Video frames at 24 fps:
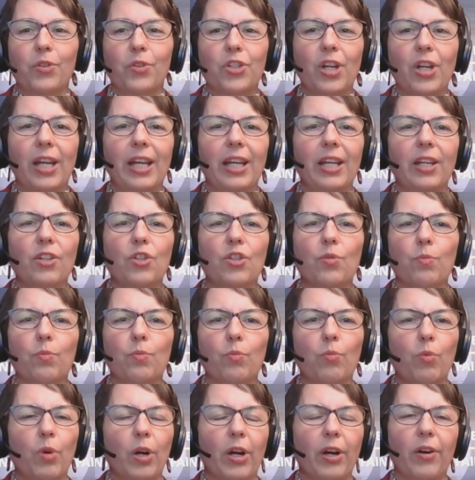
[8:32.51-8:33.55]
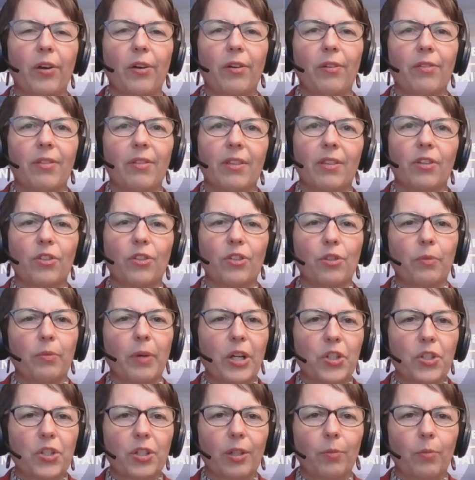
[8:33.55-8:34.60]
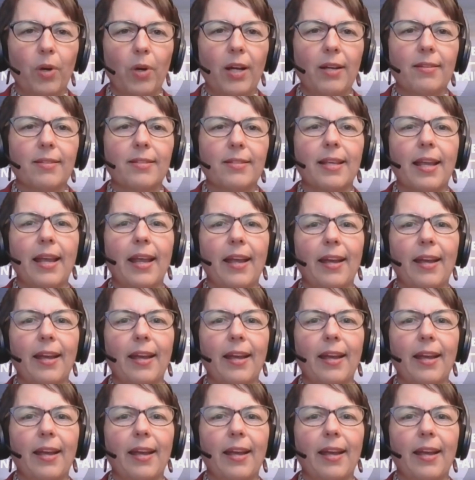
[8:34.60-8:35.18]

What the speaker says: change where their direction was,